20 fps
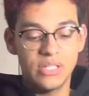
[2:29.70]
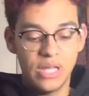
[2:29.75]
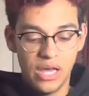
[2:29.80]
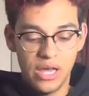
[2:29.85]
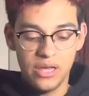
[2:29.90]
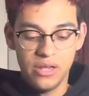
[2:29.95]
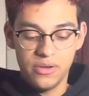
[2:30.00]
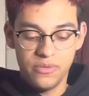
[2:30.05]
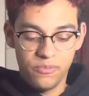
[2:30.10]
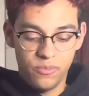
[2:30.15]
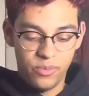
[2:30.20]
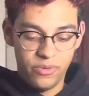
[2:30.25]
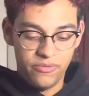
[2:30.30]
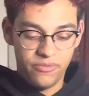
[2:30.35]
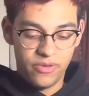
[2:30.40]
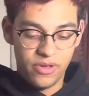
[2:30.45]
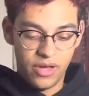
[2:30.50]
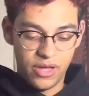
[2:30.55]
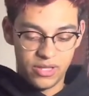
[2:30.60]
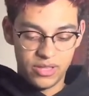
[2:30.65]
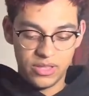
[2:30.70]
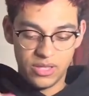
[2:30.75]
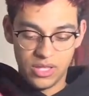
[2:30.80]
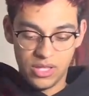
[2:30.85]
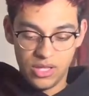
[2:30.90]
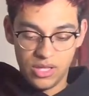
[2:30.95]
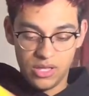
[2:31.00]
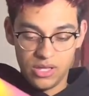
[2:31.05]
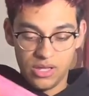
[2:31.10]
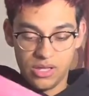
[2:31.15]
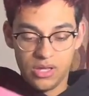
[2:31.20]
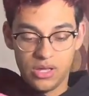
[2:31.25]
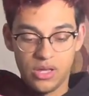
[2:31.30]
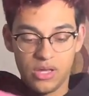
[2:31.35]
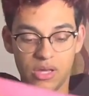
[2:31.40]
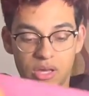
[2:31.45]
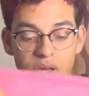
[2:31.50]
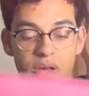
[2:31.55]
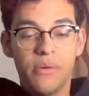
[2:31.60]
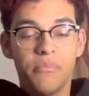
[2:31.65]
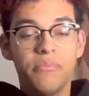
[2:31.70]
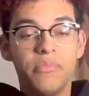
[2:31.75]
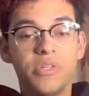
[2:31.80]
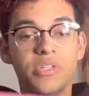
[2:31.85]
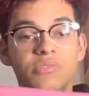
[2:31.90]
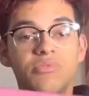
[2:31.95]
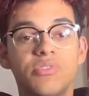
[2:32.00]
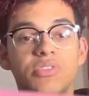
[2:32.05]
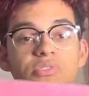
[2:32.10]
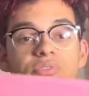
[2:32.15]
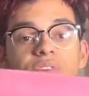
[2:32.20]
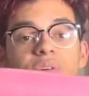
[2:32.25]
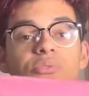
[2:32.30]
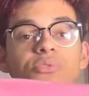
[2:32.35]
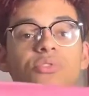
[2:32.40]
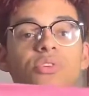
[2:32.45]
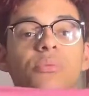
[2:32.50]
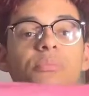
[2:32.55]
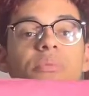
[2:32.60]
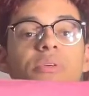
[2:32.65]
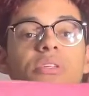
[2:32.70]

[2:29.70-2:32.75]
item, we've got the MSFTSrep Trippy